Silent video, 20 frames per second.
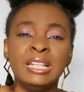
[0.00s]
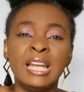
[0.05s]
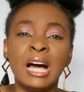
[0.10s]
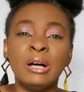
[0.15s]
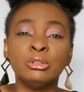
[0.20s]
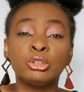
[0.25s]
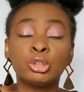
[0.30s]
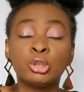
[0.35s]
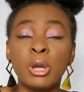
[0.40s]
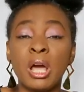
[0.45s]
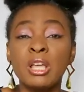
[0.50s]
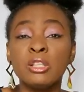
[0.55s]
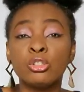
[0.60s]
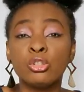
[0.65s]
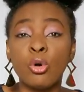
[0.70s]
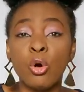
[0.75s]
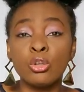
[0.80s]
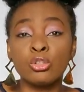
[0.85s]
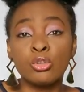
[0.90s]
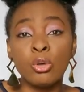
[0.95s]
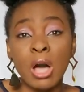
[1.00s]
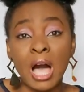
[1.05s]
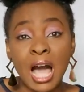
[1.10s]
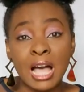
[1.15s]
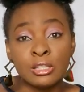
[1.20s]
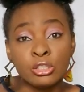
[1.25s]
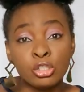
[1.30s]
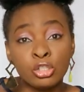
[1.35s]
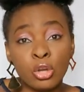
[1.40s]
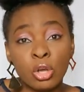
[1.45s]
Now, trying to also
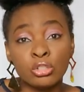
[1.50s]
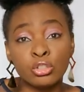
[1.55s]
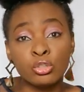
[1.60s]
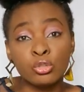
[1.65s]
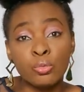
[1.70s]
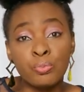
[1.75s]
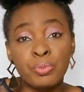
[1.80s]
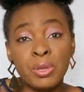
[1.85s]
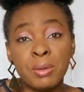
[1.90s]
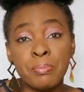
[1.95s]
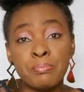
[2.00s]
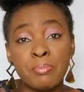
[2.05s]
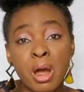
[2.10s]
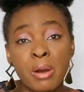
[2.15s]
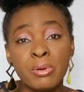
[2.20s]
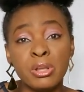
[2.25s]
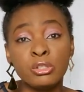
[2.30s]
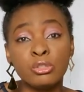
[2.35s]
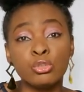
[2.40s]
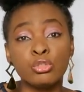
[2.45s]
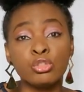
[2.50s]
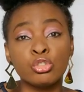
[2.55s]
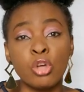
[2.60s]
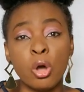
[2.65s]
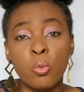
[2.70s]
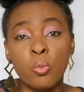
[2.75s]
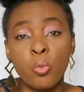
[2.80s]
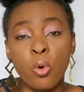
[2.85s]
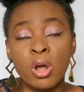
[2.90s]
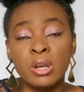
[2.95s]
adjust to being married to
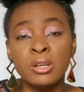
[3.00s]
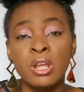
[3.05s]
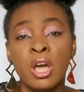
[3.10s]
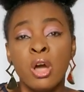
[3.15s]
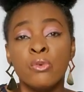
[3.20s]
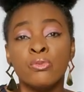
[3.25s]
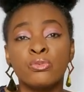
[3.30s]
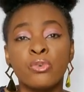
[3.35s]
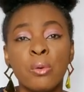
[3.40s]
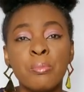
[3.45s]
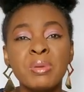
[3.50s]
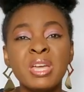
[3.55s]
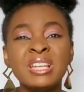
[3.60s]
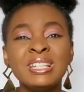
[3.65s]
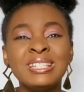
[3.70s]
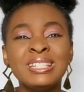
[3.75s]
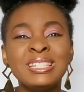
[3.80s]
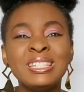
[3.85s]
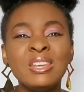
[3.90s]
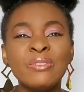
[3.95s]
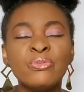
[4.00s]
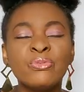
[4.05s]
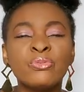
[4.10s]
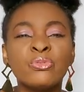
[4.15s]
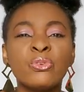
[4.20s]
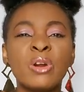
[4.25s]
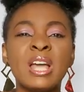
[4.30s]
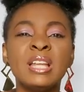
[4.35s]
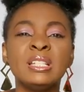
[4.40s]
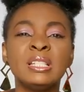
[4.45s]
someone from a
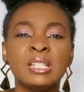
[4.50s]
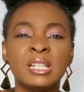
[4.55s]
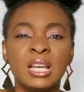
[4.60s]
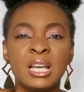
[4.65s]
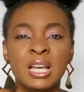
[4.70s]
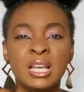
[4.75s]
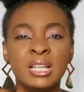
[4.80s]
different